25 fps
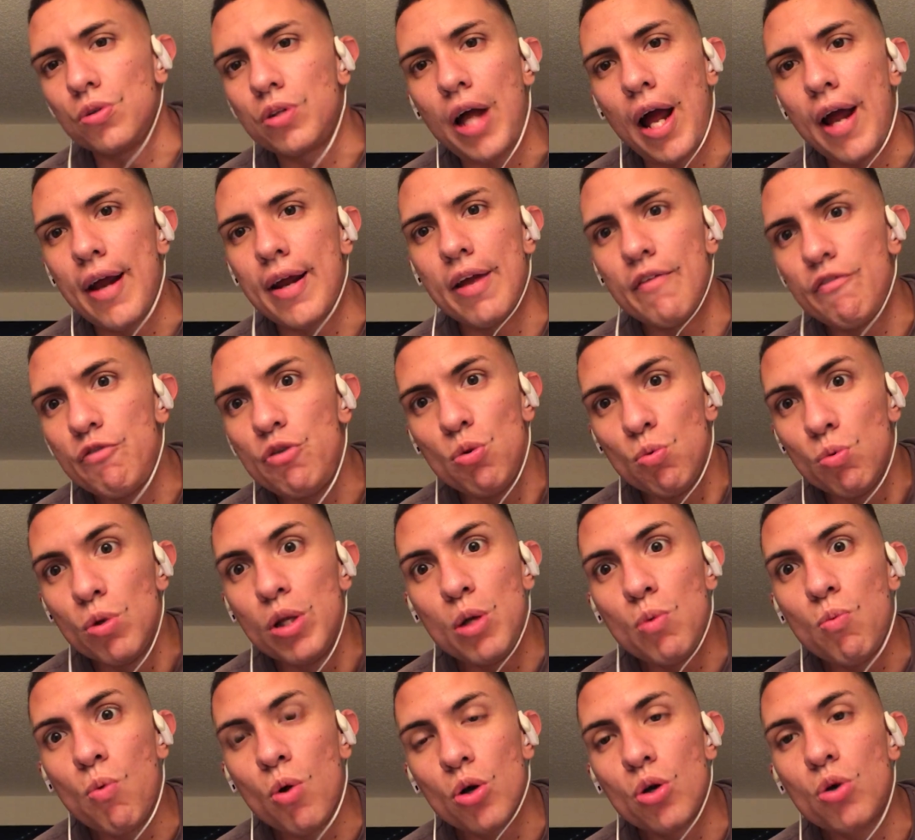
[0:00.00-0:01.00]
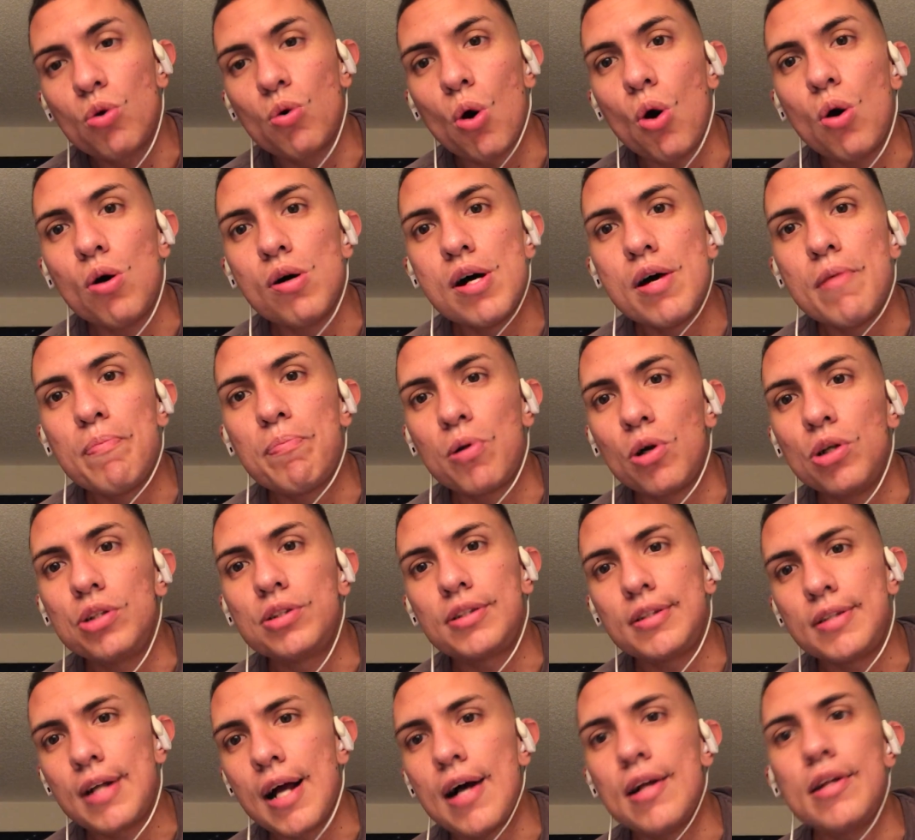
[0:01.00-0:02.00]
Like if you really want to grow a
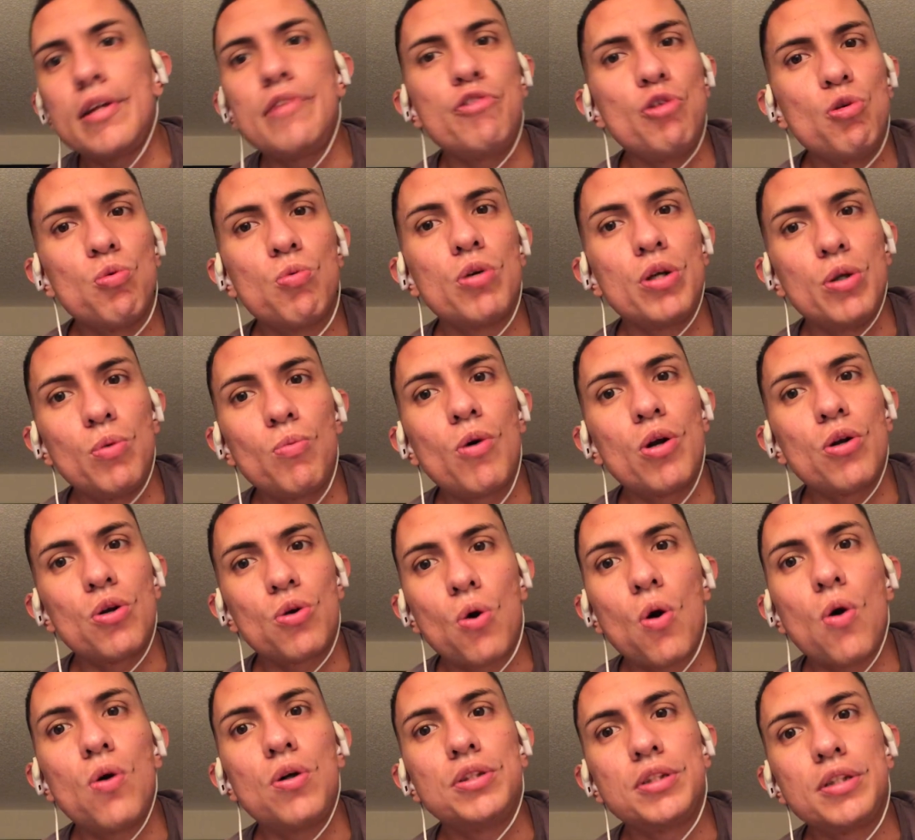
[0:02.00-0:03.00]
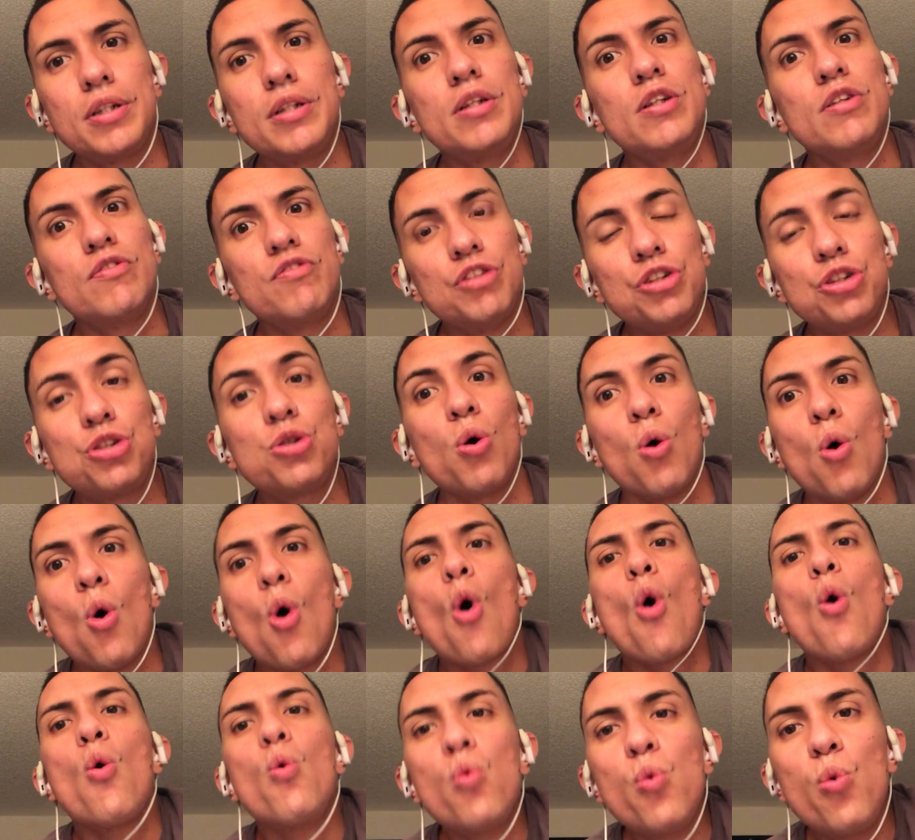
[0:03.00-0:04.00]
personality, if you really want to grow as an individual,
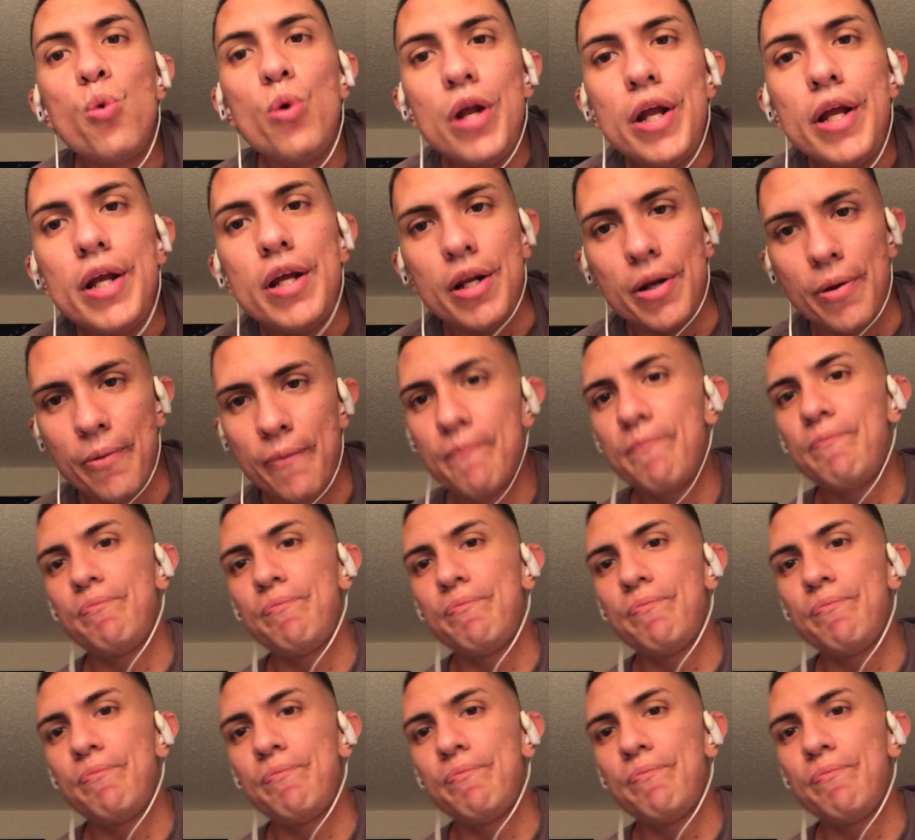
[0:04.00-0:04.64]
read.